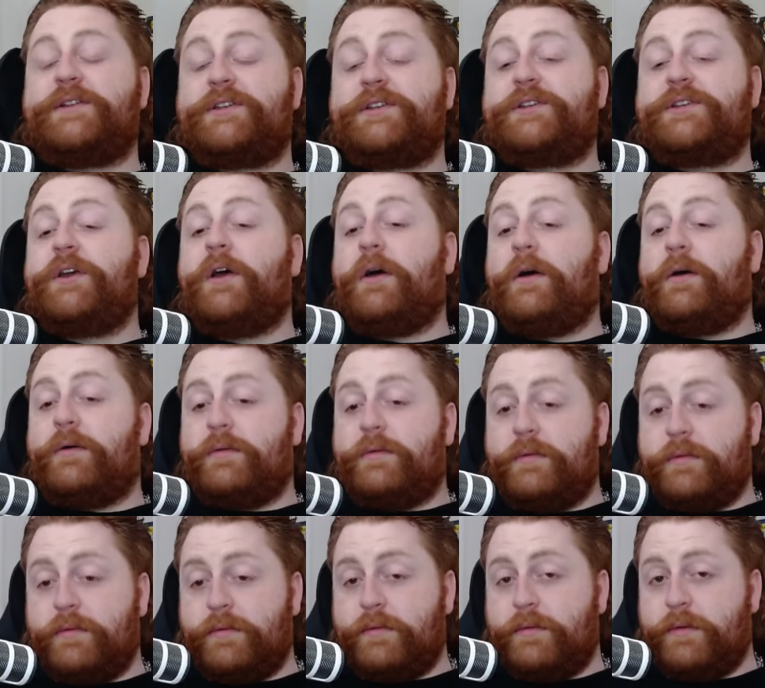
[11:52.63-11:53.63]

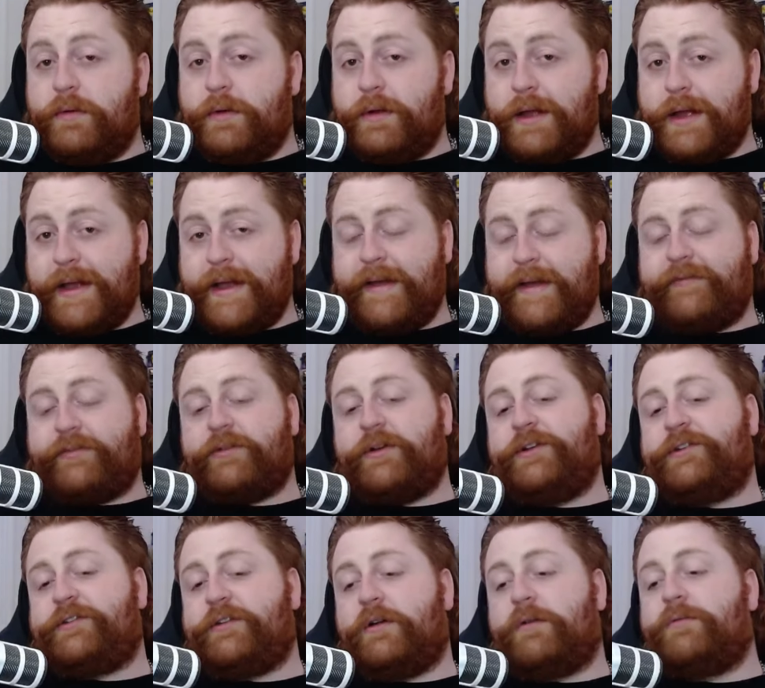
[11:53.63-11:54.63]
So, after I
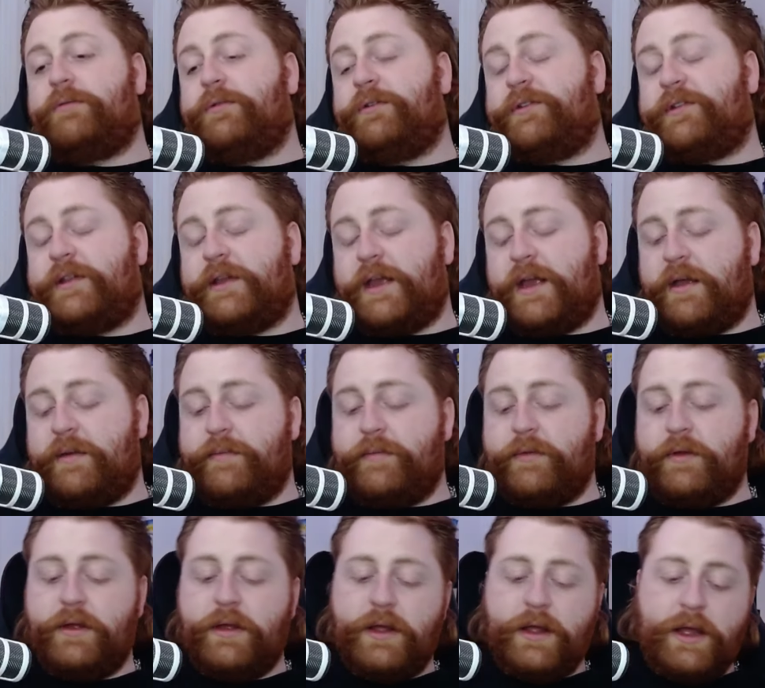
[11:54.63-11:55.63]
saw Rules of the Game,
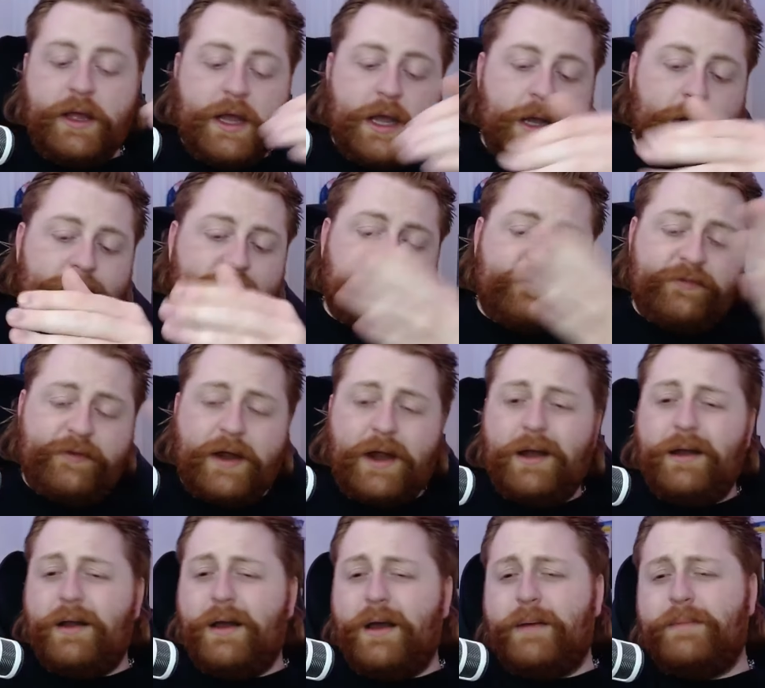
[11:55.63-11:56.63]
I was
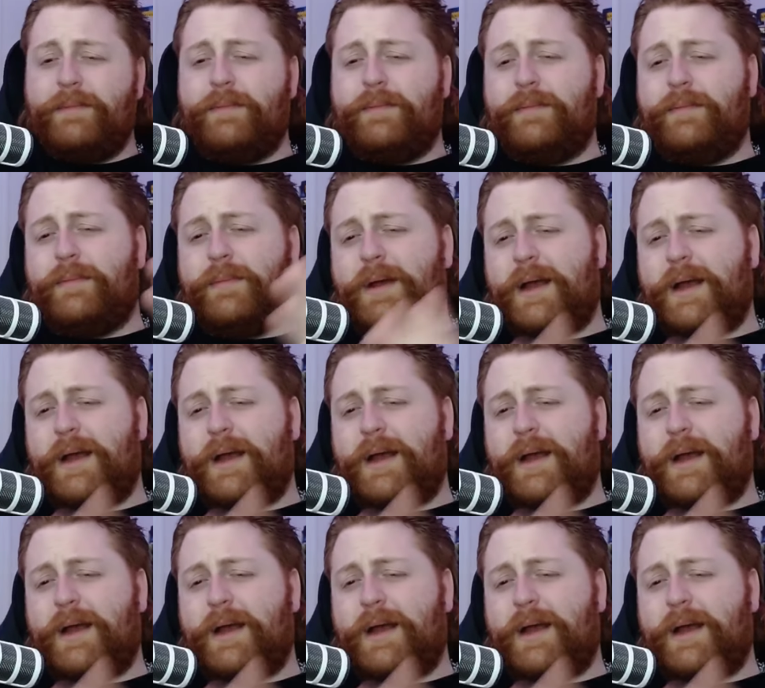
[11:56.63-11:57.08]
fired up.